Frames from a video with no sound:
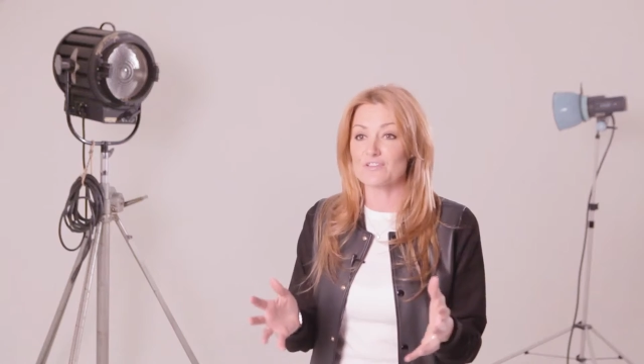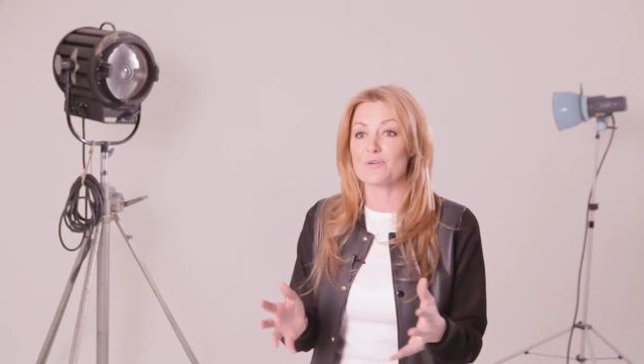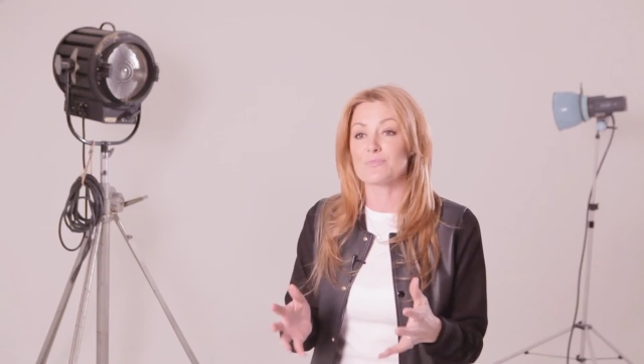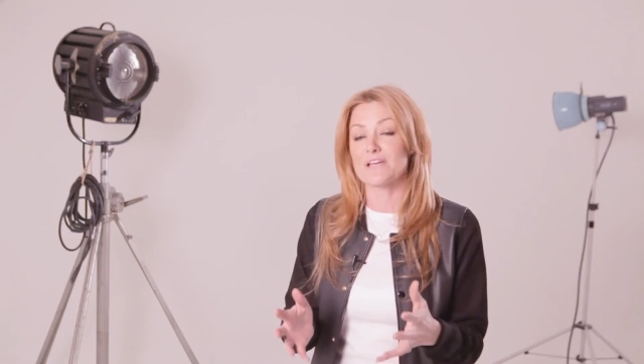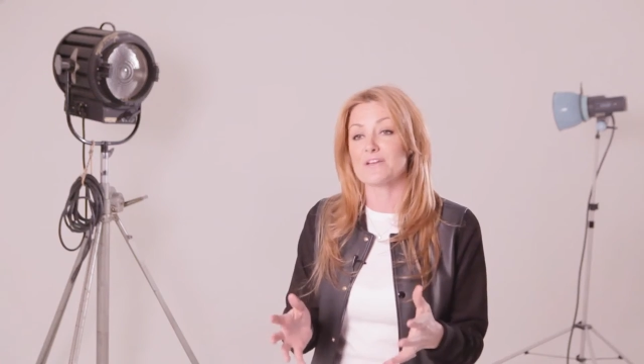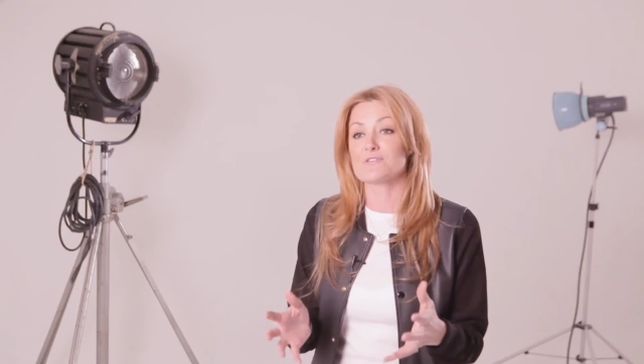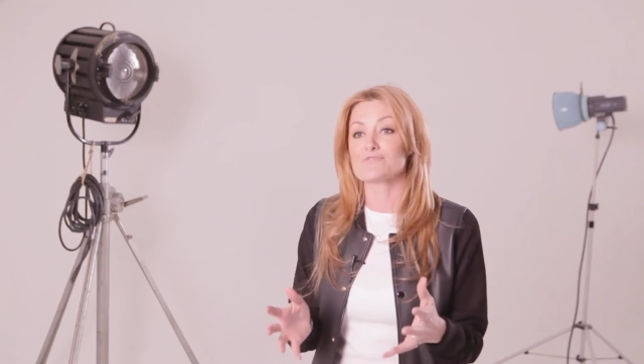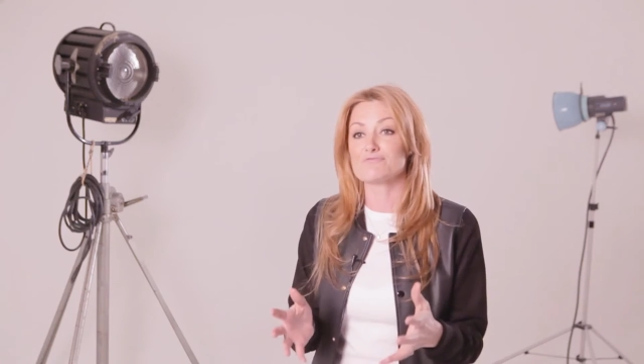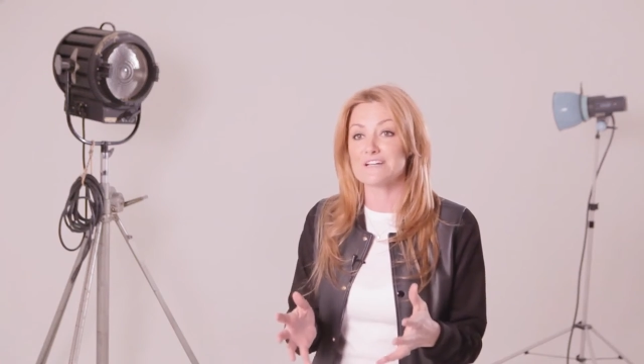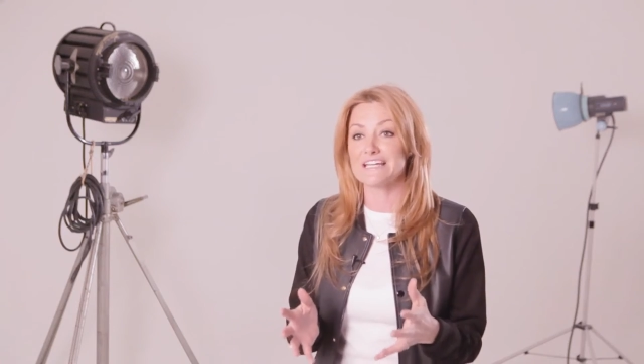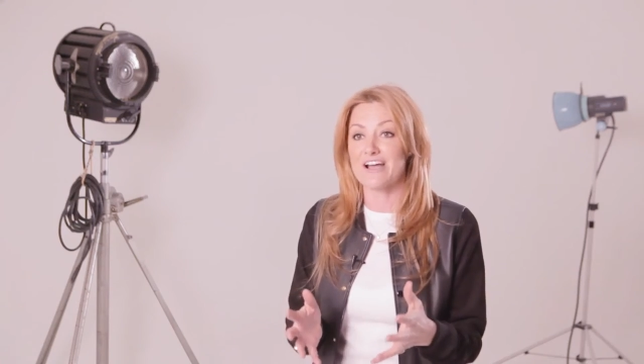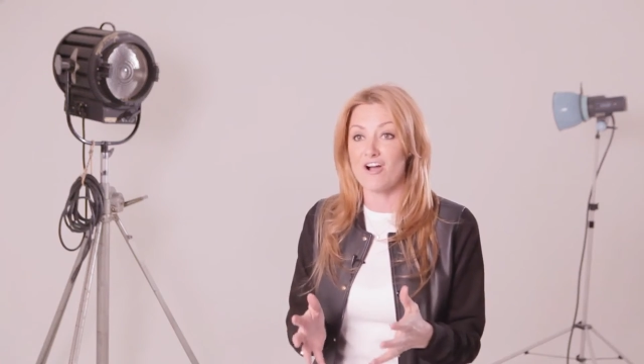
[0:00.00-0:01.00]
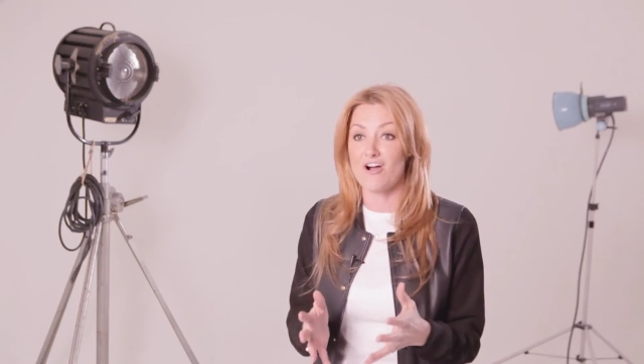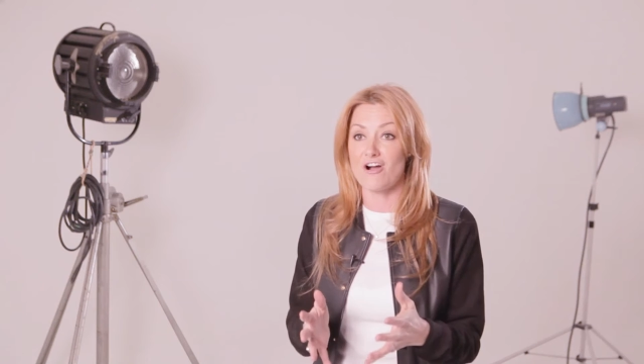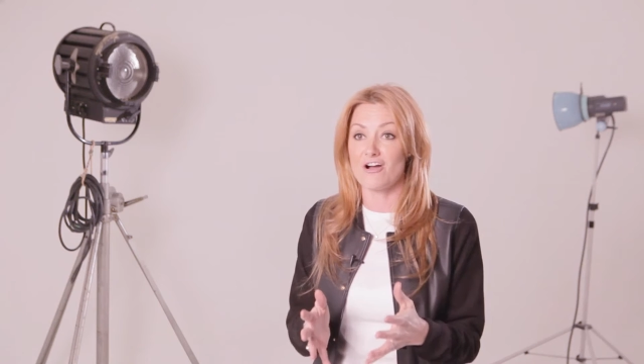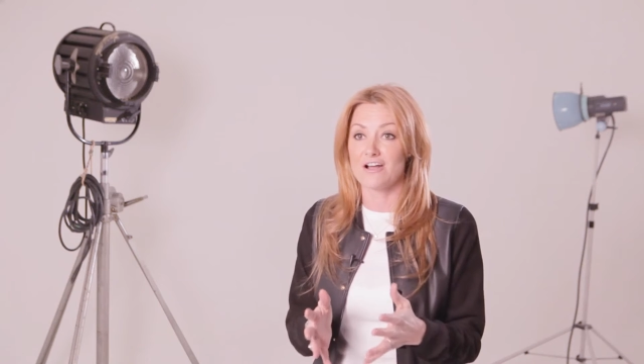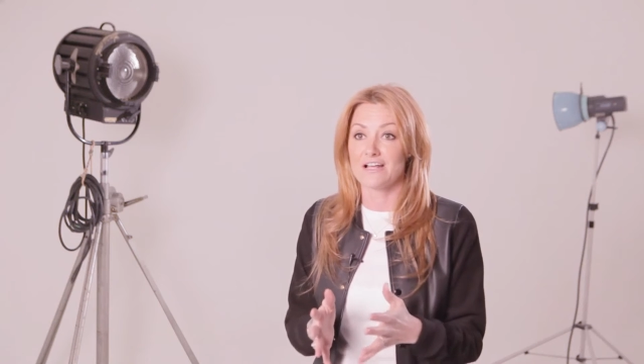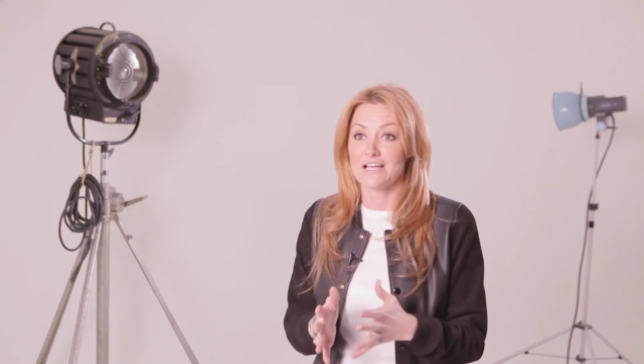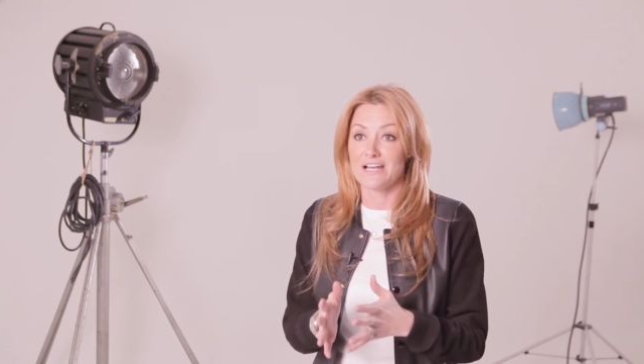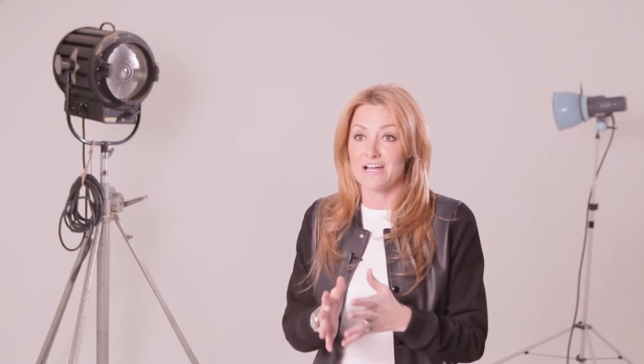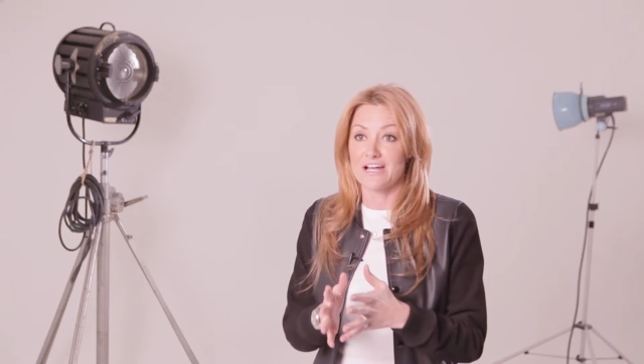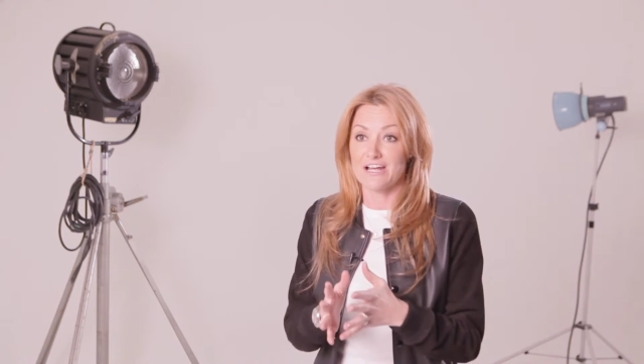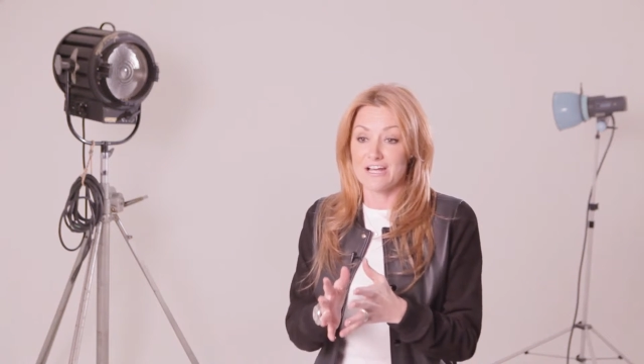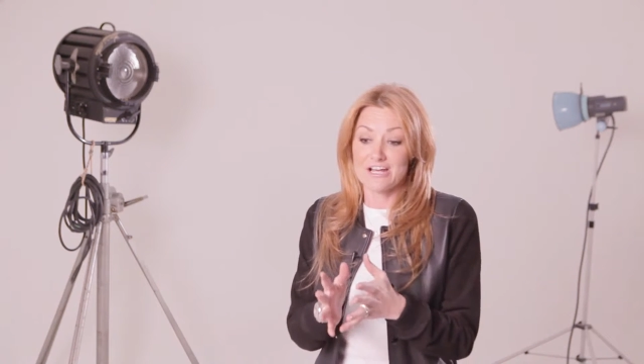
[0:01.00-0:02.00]
feel that pianos really are
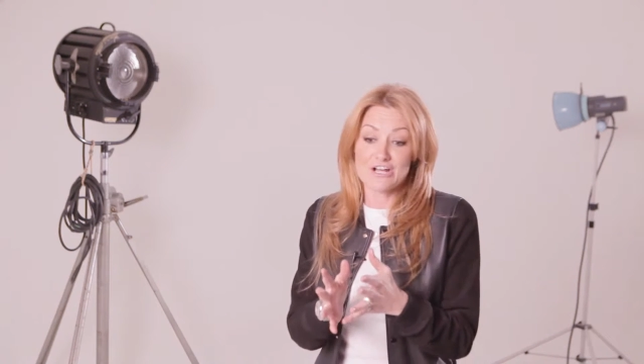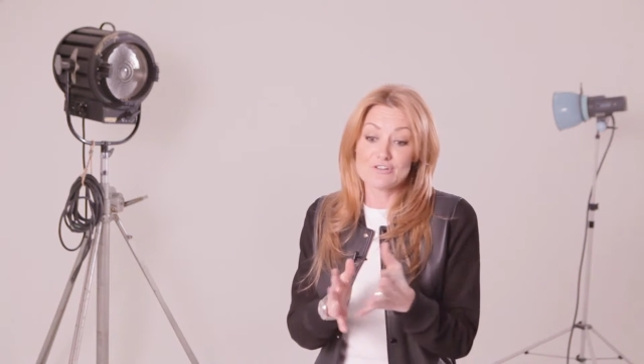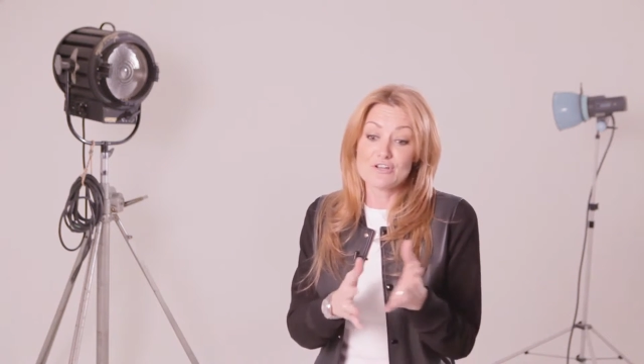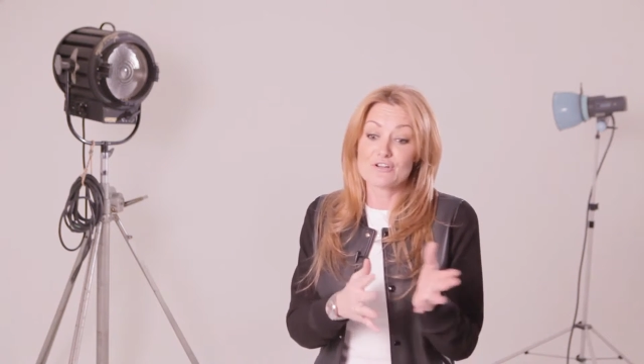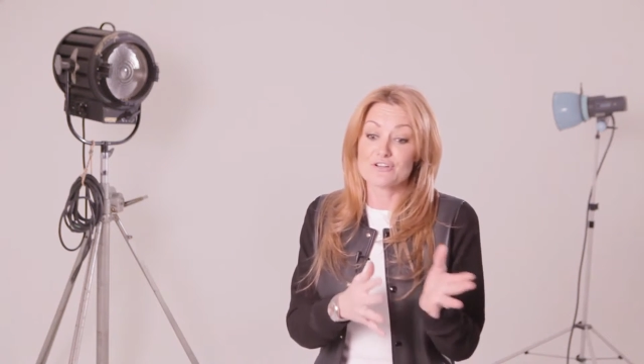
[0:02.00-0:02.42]
a